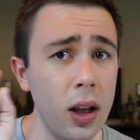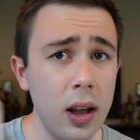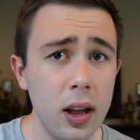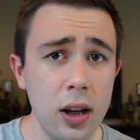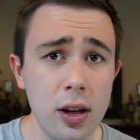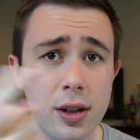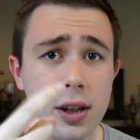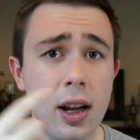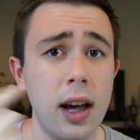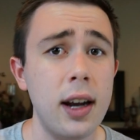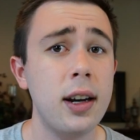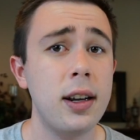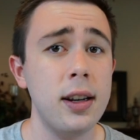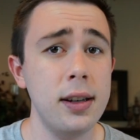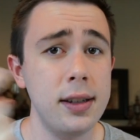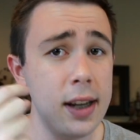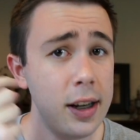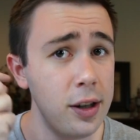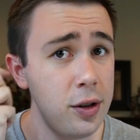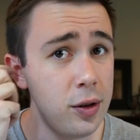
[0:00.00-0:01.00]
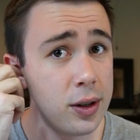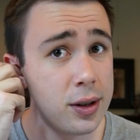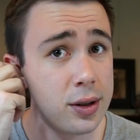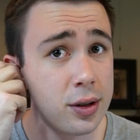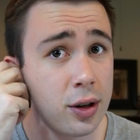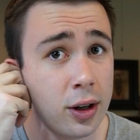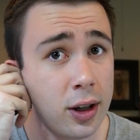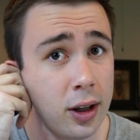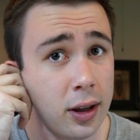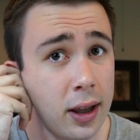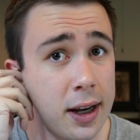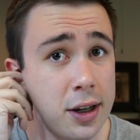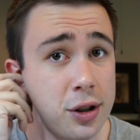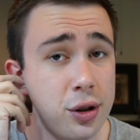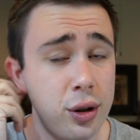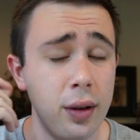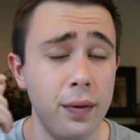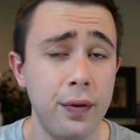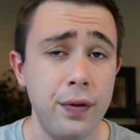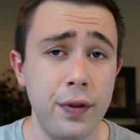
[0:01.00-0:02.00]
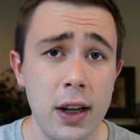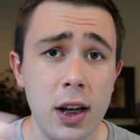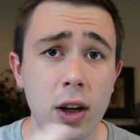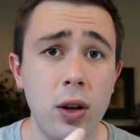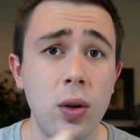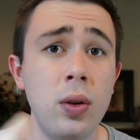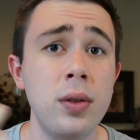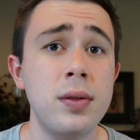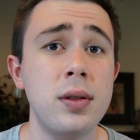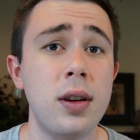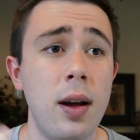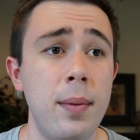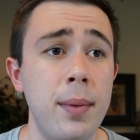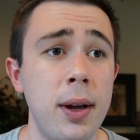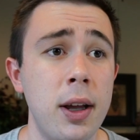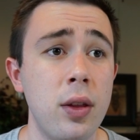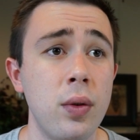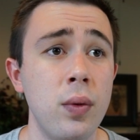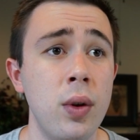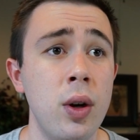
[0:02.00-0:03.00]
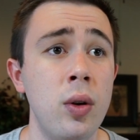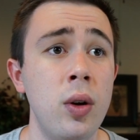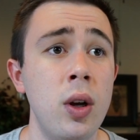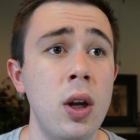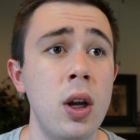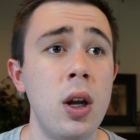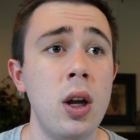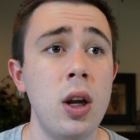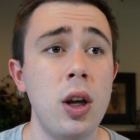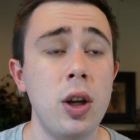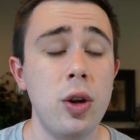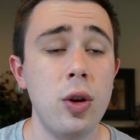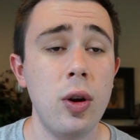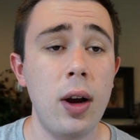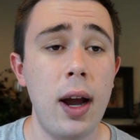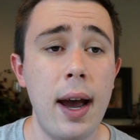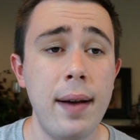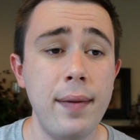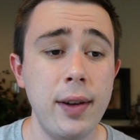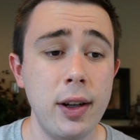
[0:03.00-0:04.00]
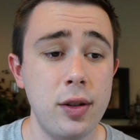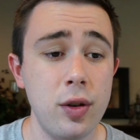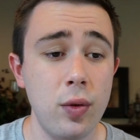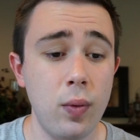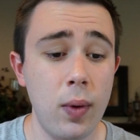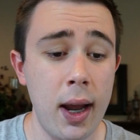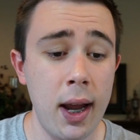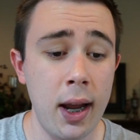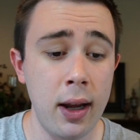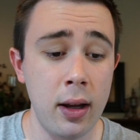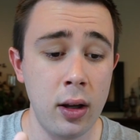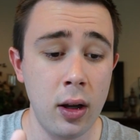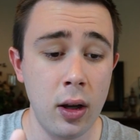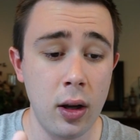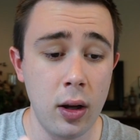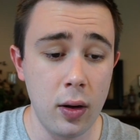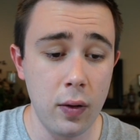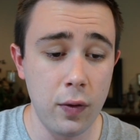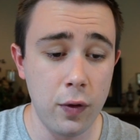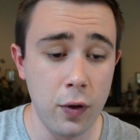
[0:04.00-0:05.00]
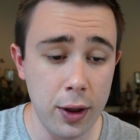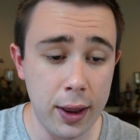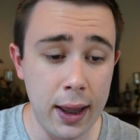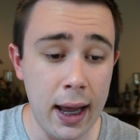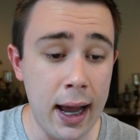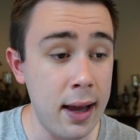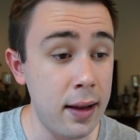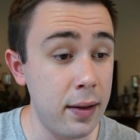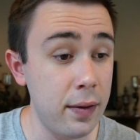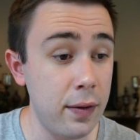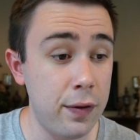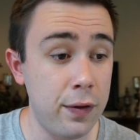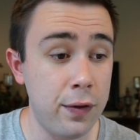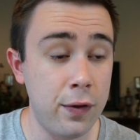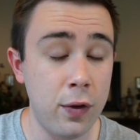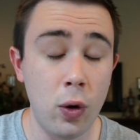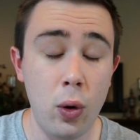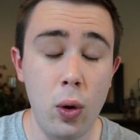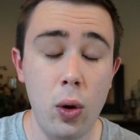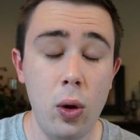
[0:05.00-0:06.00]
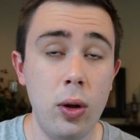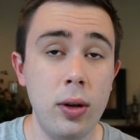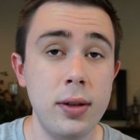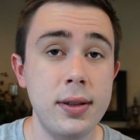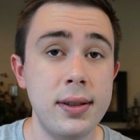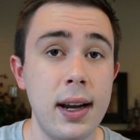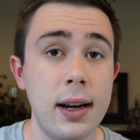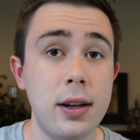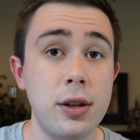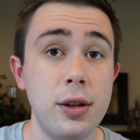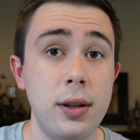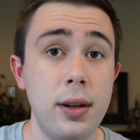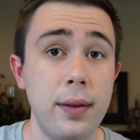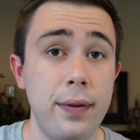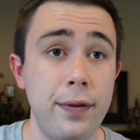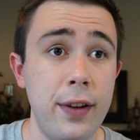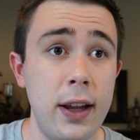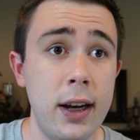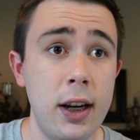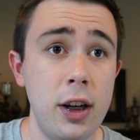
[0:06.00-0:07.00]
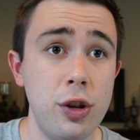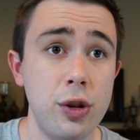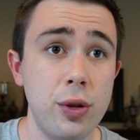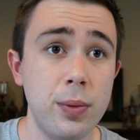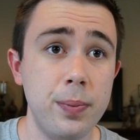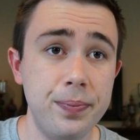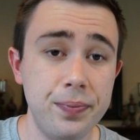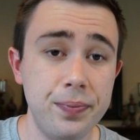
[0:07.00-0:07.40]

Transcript: There's not a continuous circulation of vehicles coming through. You're having to wait for that full section to finish,